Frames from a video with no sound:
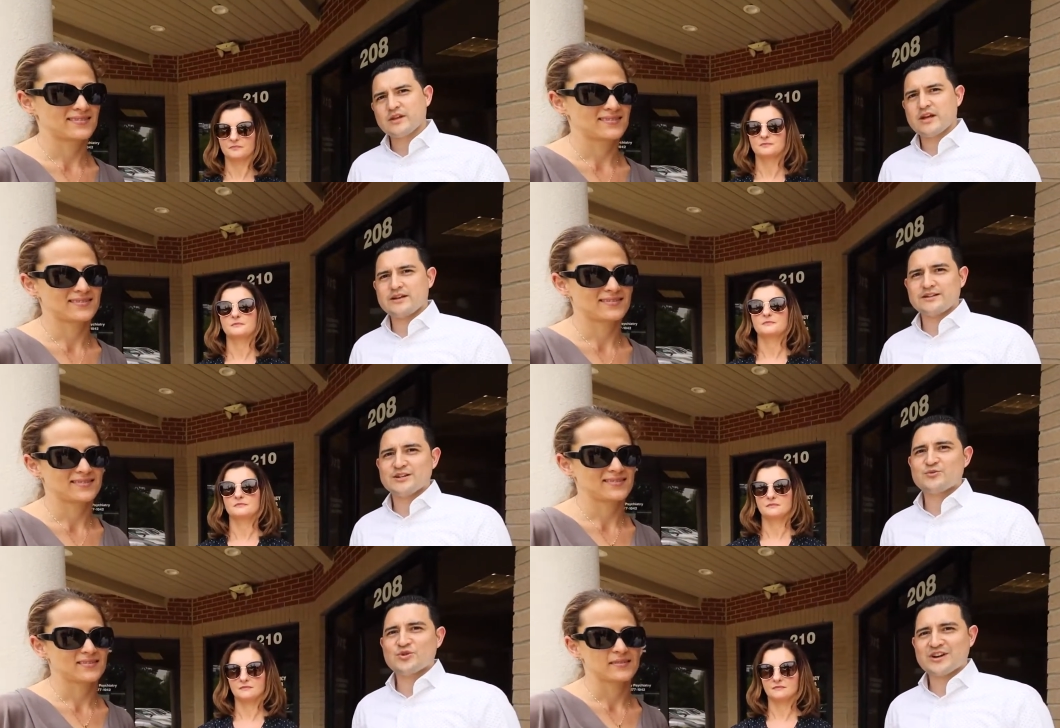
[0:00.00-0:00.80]
Speaker 1: and it
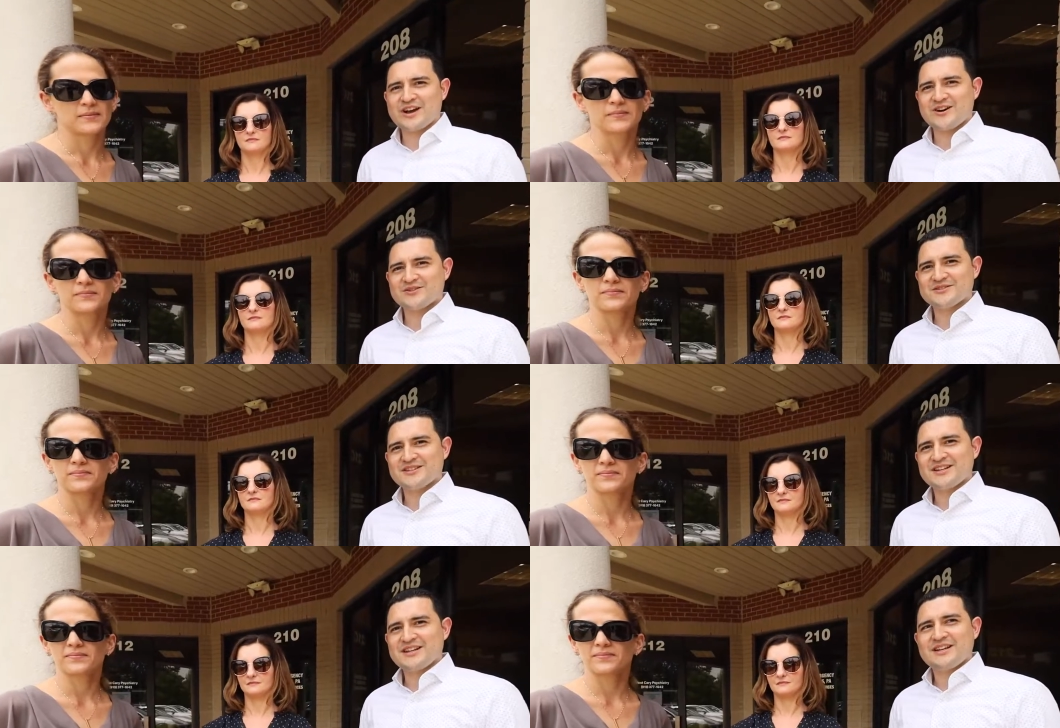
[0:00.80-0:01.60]
didn't work out.
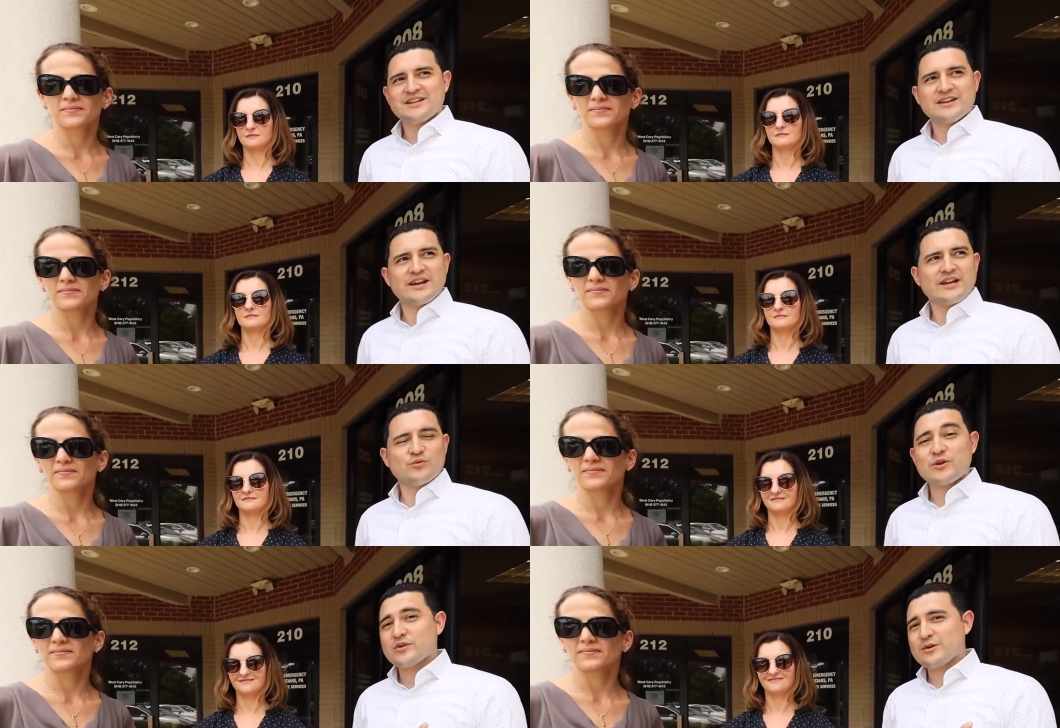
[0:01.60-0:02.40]
And
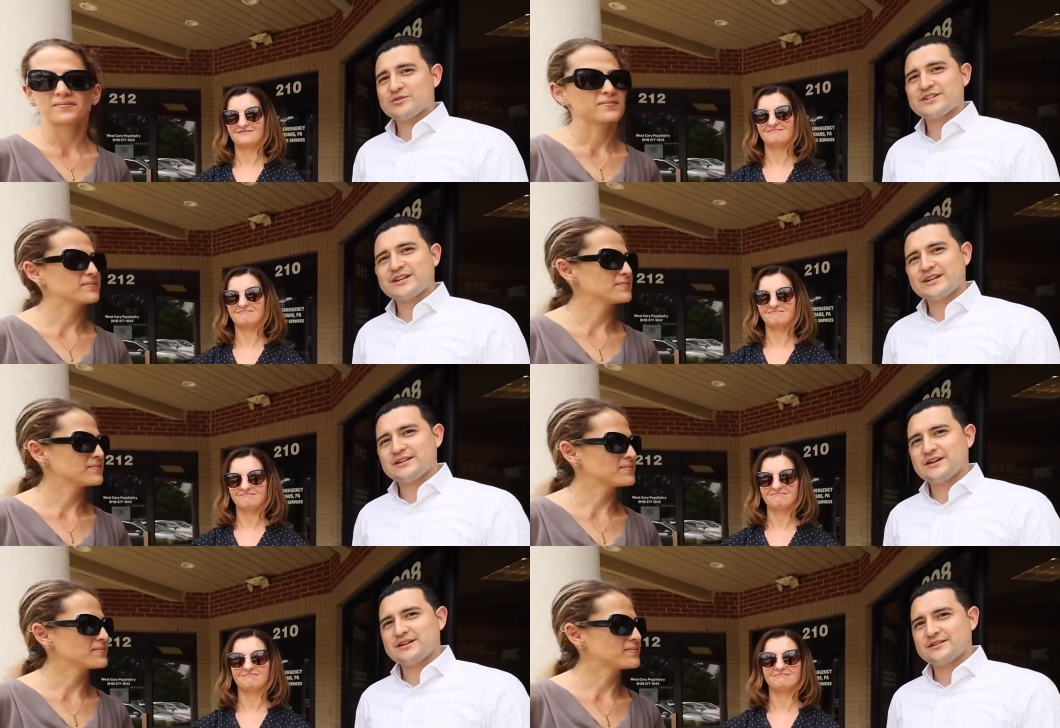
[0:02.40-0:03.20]
we were able to get it
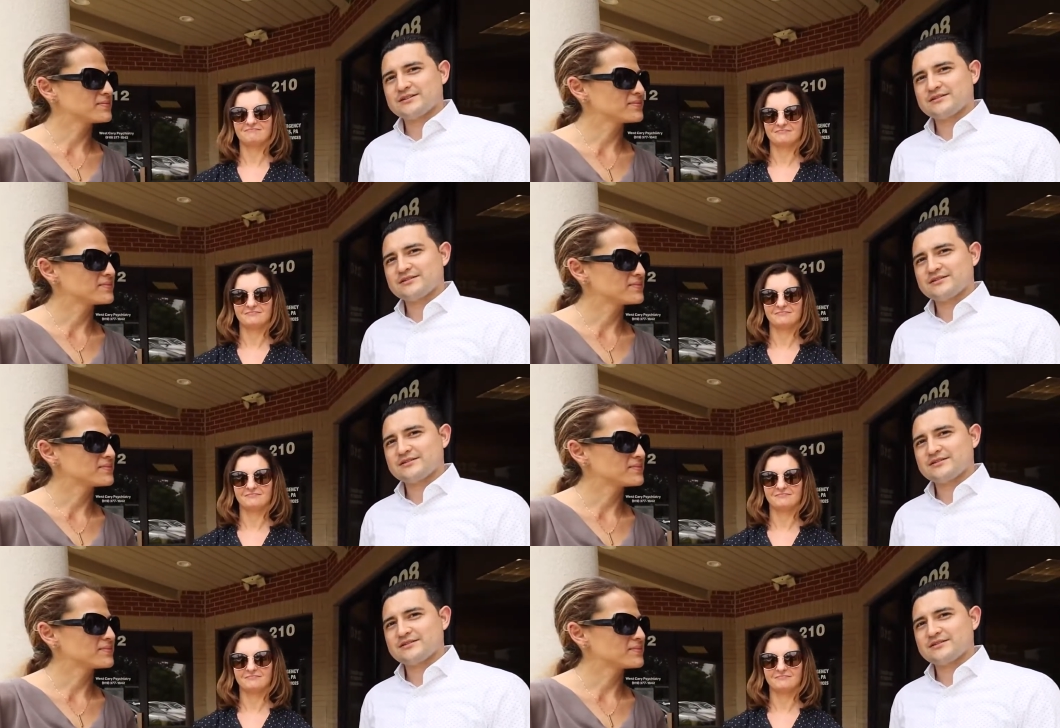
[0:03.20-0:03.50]
done.